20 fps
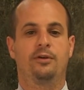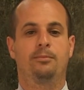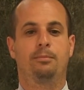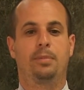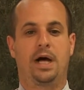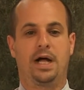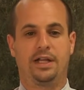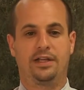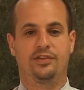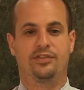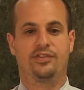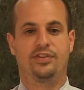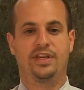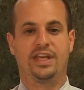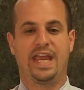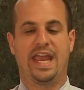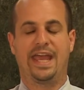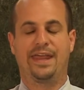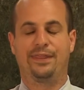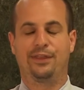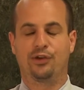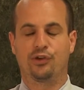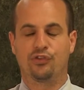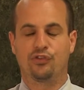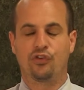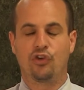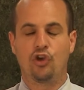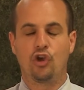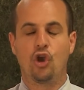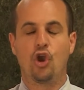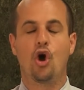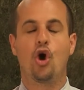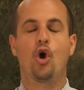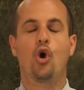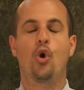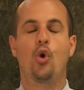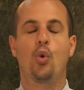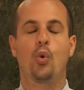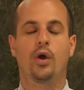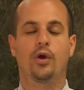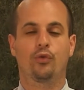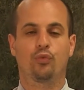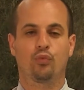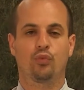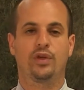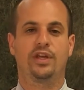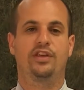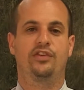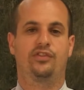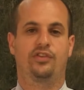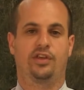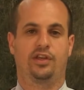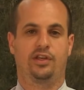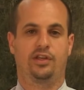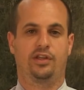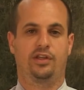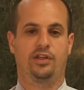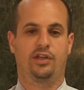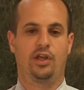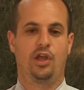policy, and there's no reason